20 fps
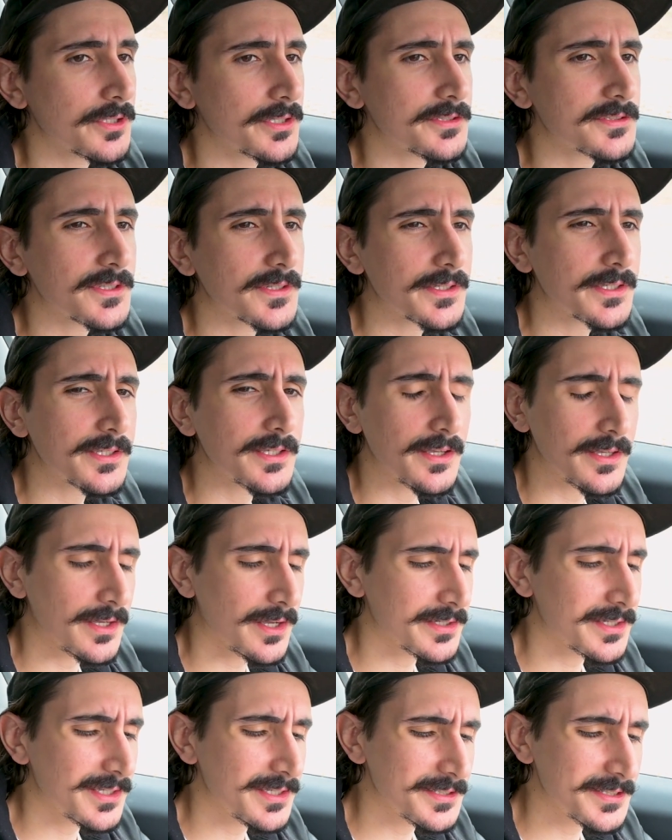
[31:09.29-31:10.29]
It's like,
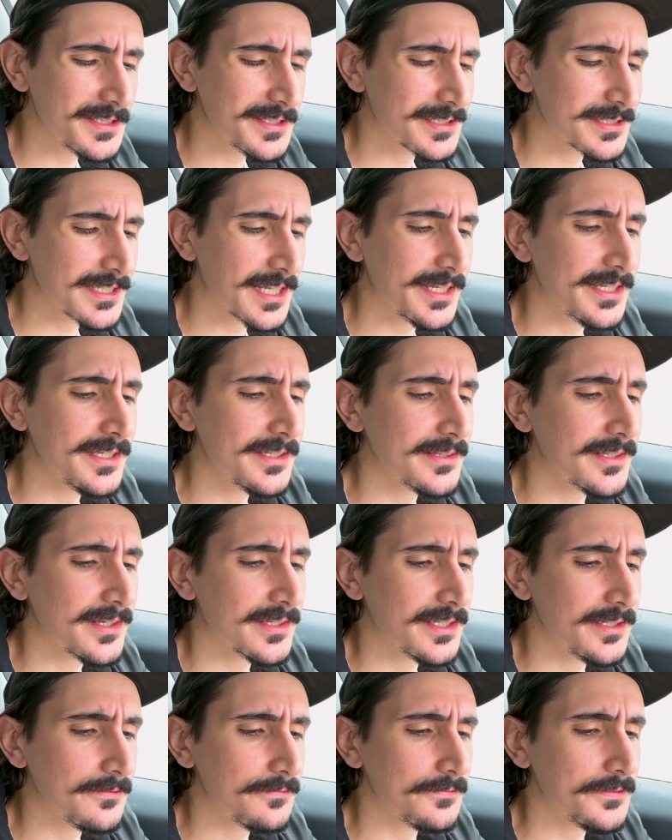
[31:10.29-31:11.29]
is he saying
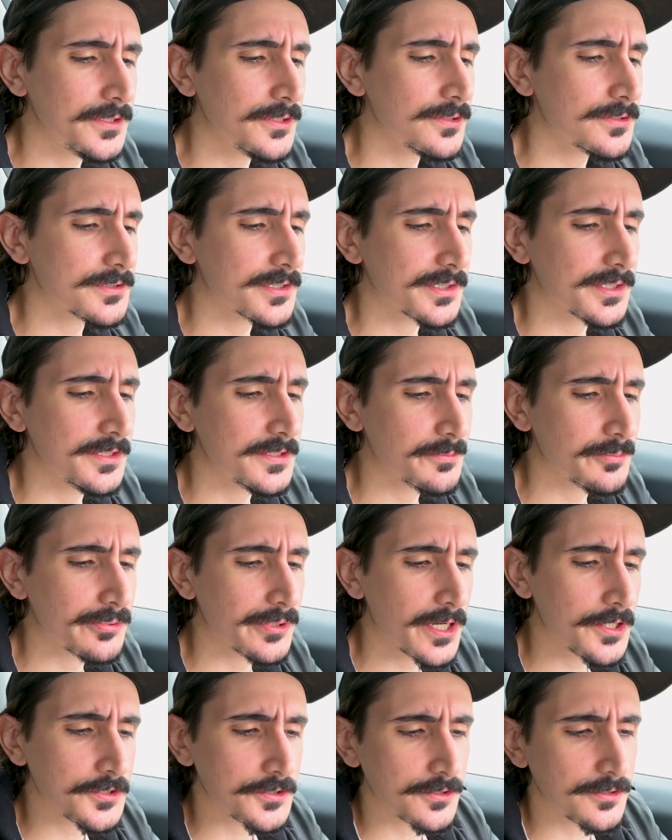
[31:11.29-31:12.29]
that he feels like he's
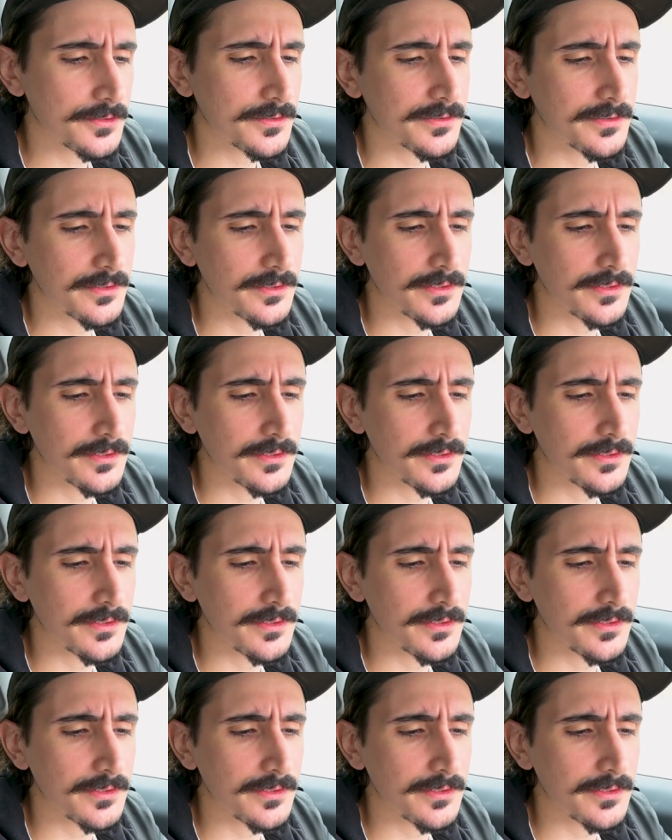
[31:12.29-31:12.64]
pressured